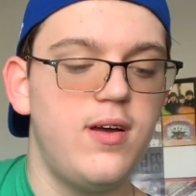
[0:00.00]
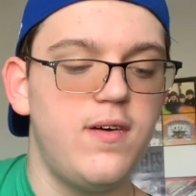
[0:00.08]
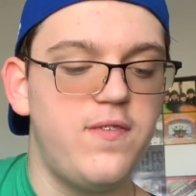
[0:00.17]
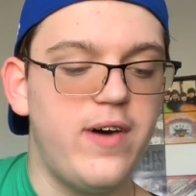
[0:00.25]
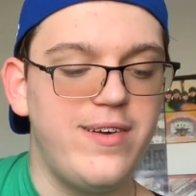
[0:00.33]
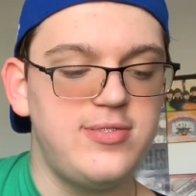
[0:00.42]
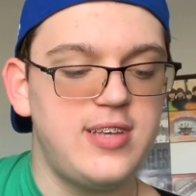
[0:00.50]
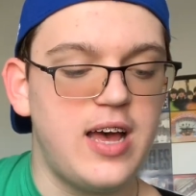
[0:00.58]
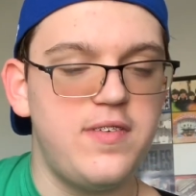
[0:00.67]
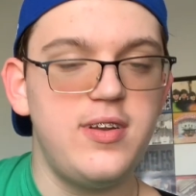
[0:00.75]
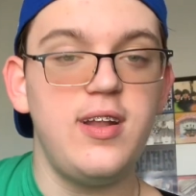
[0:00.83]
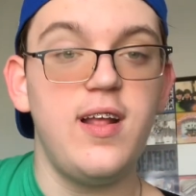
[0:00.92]
5,
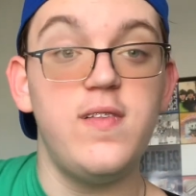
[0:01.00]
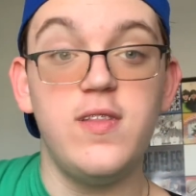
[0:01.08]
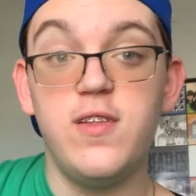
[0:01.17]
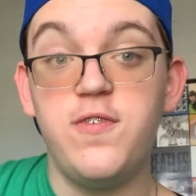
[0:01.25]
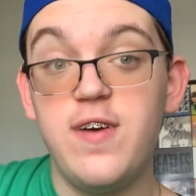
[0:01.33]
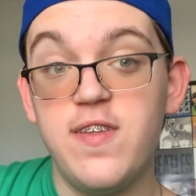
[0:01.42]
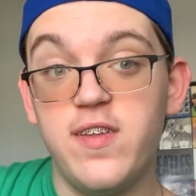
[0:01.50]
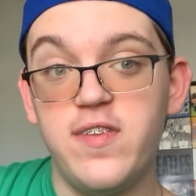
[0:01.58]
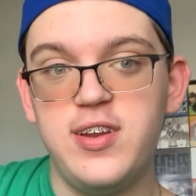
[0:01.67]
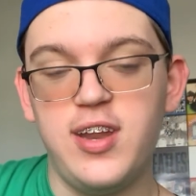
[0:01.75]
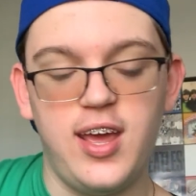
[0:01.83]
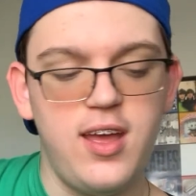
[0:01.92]
7, and the 5th on the
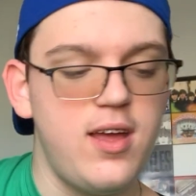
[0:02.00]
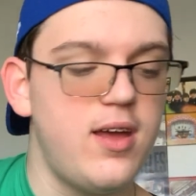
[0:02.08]
D.